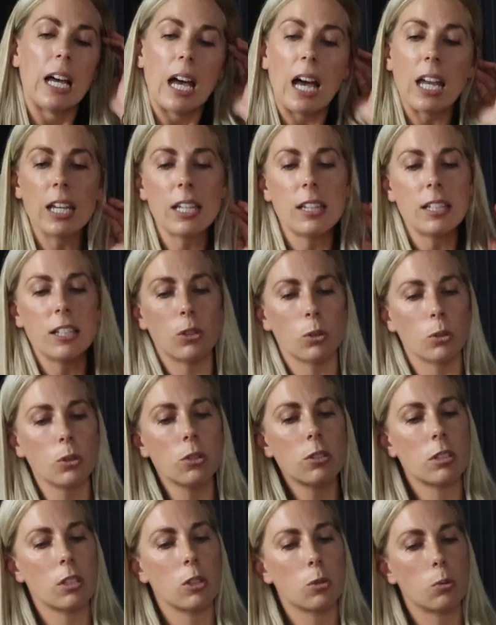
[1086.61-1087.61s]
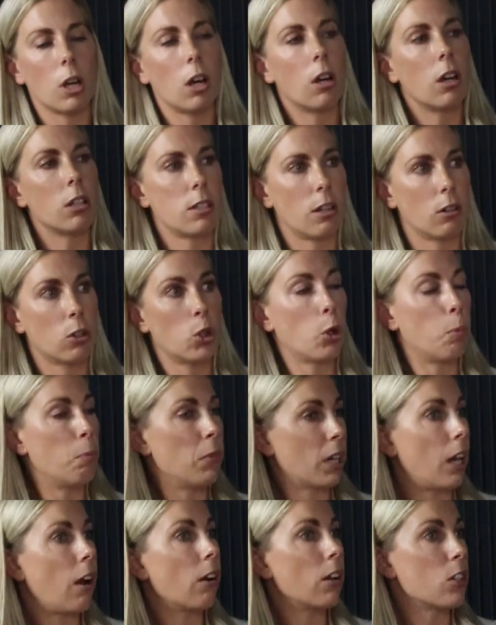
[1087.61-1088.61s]
And I think also as well, Delcor
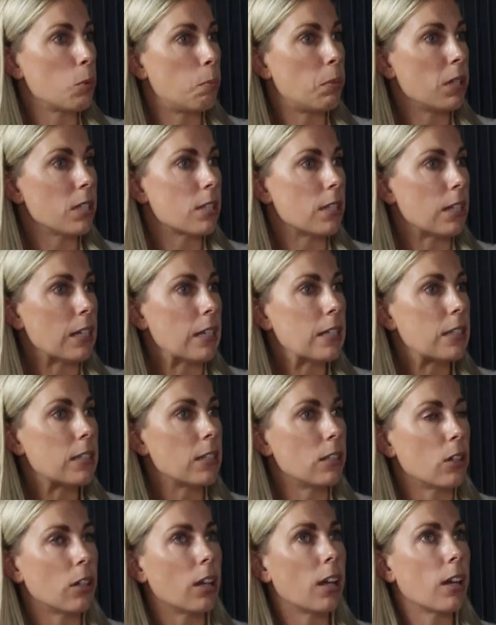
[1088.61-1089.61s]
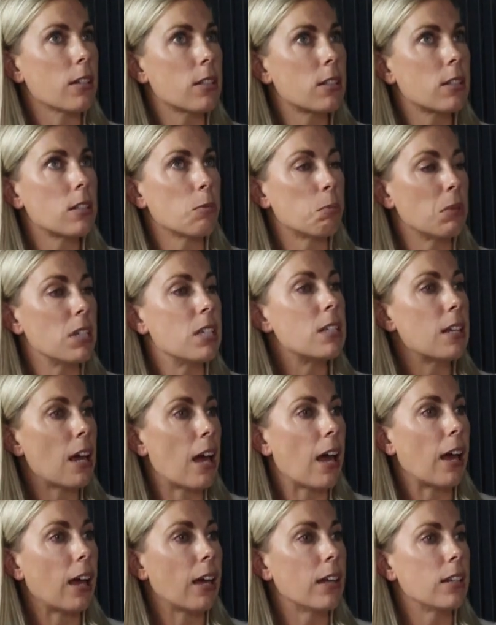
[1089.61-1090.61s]
McLaren as a business, it has to be
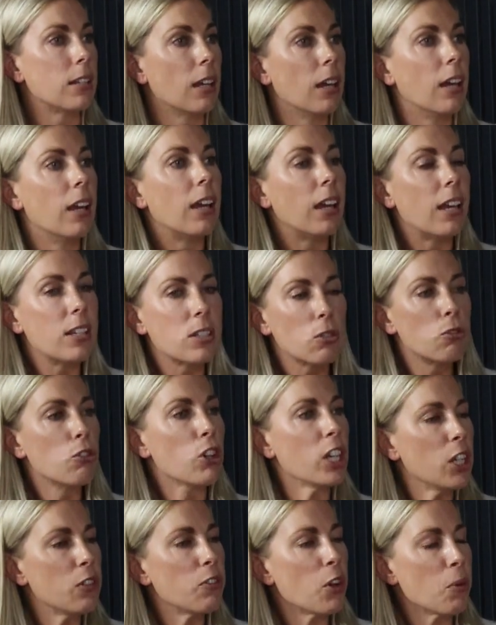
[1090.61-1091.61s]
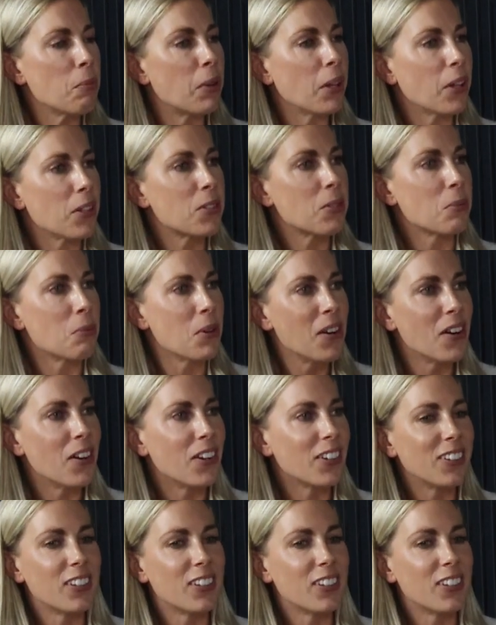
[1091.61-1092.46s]
said, is a really fun place to work.